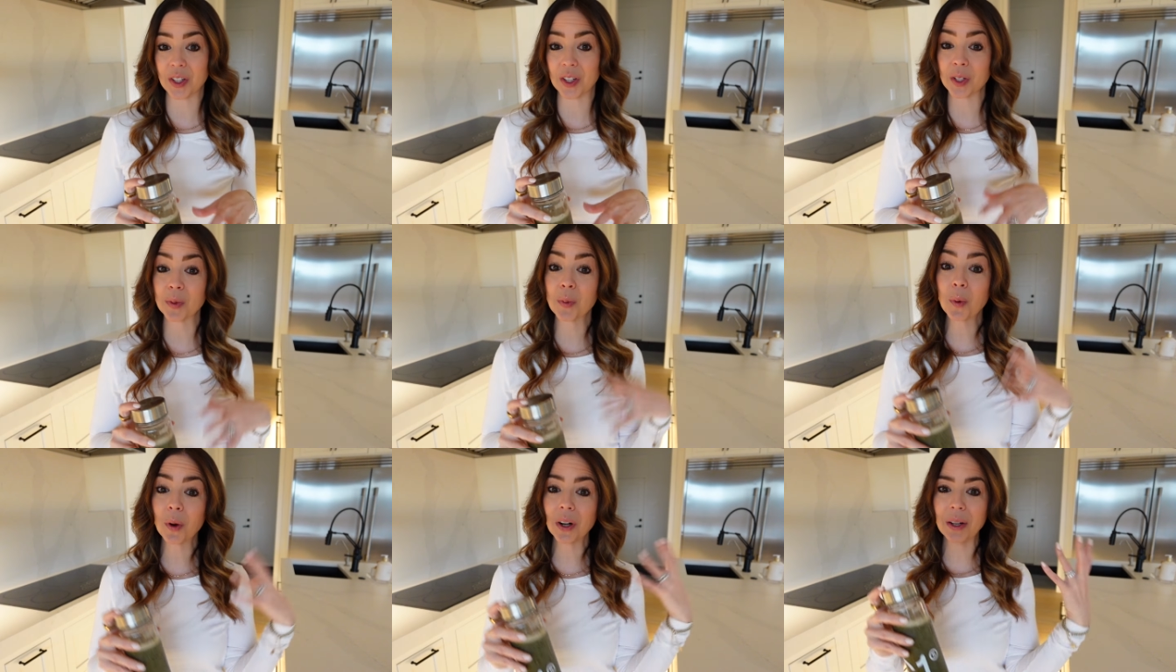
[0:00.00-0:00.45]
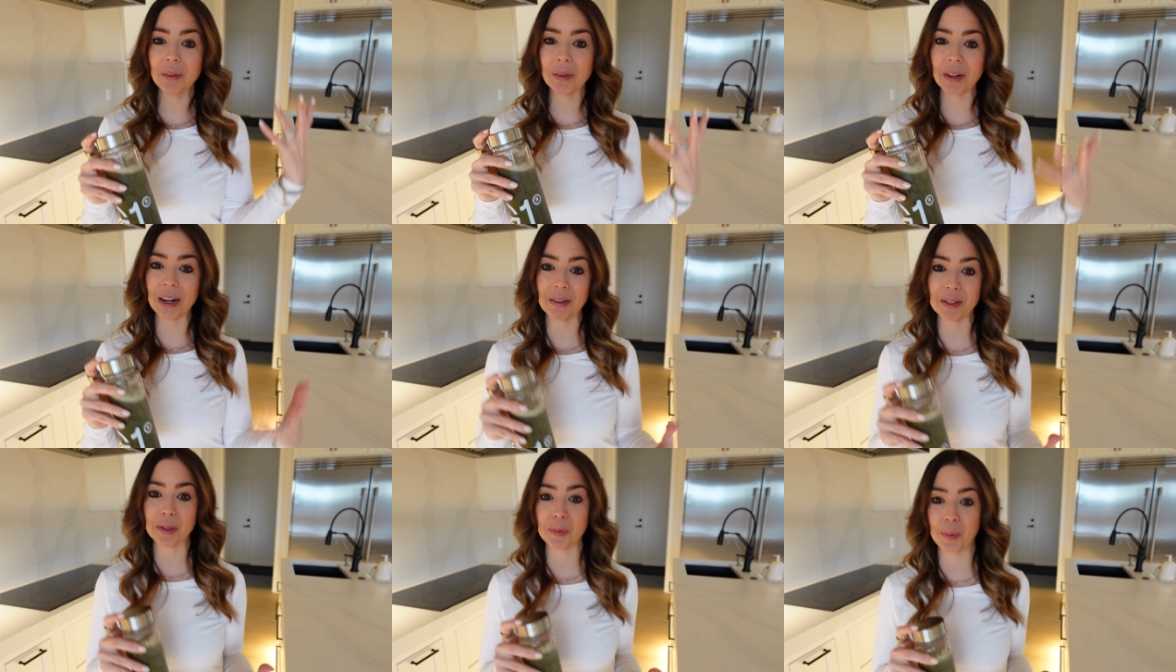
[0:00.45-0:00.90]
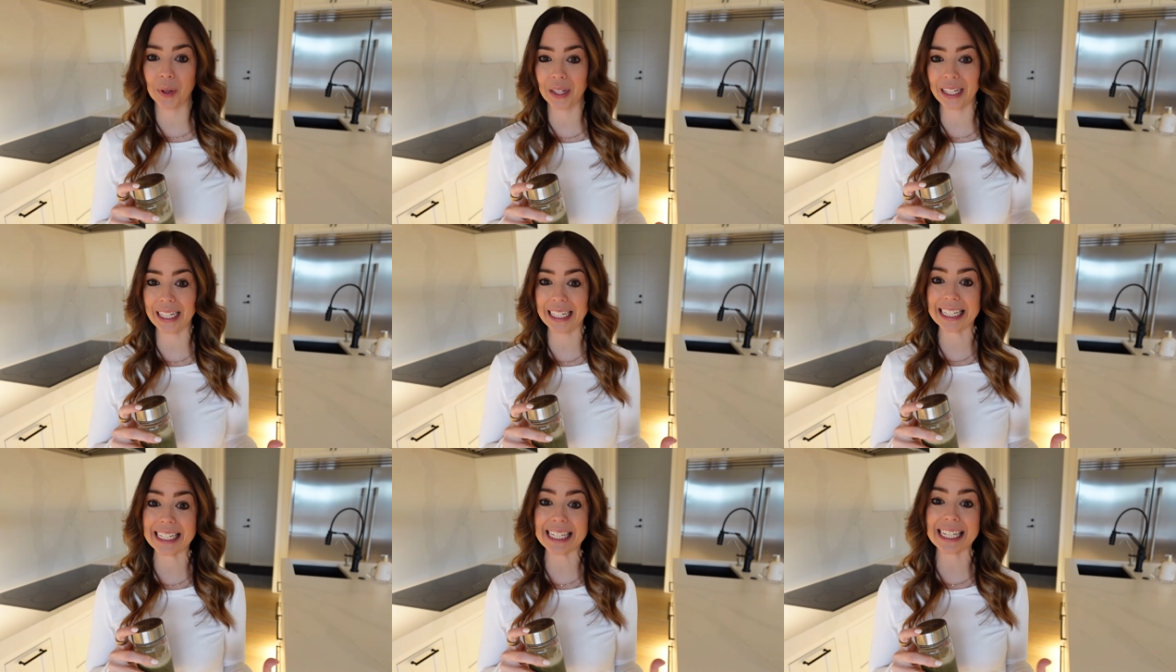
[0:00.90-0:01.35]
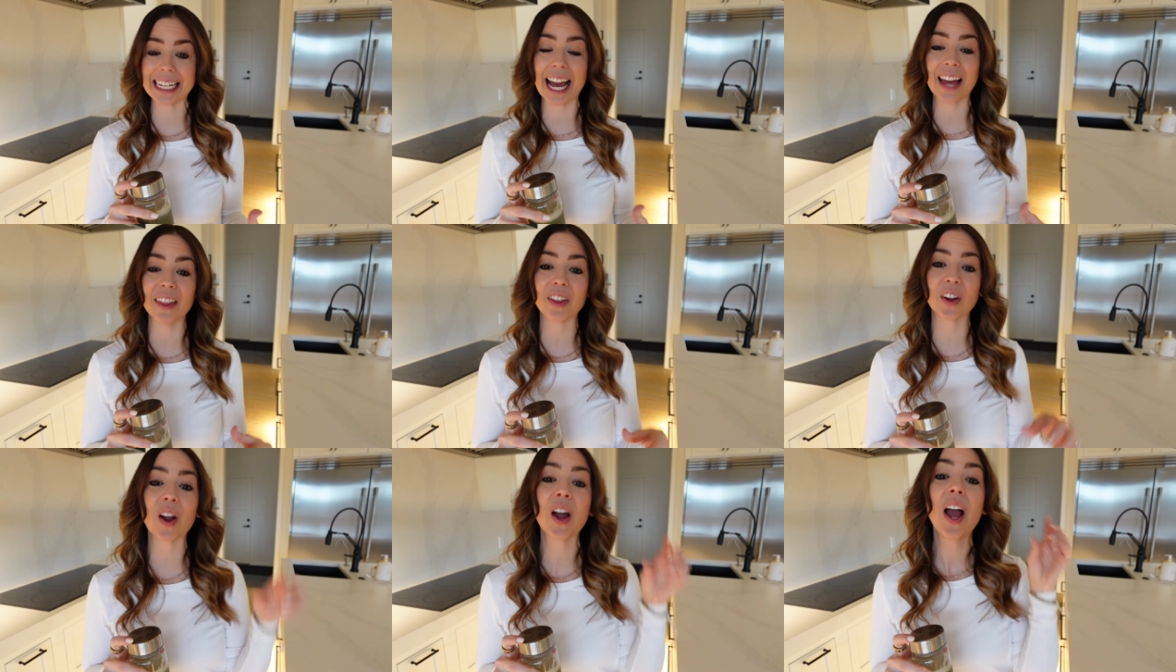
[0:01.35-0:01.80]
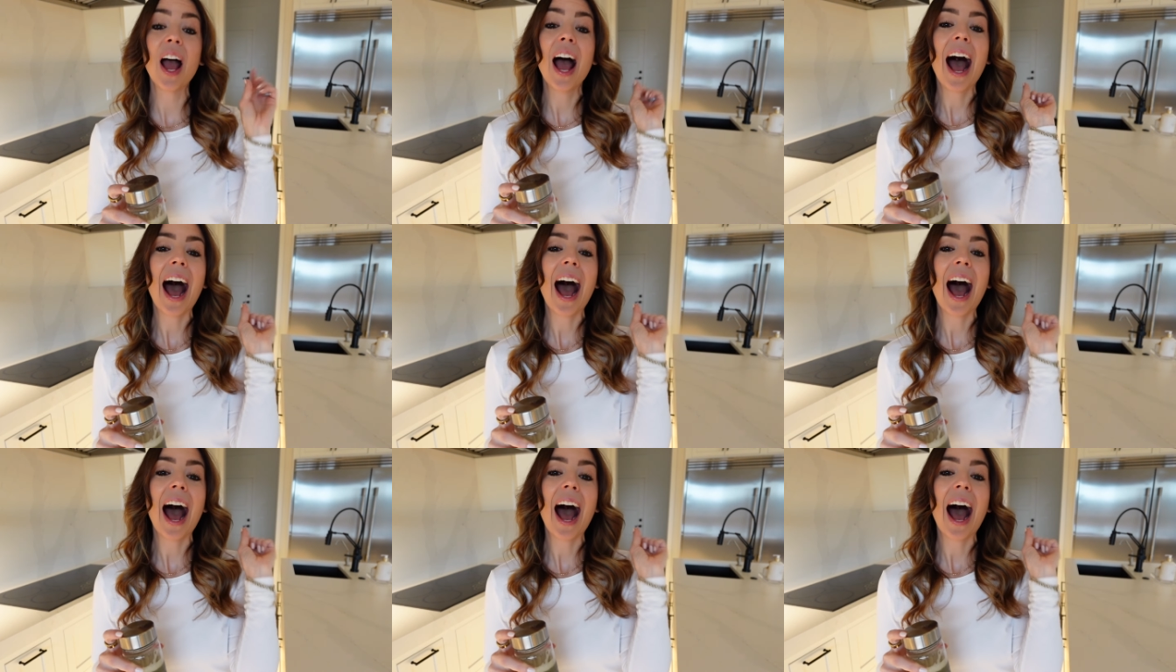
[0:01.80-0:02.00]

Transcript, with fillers: this morning when I was putting it together,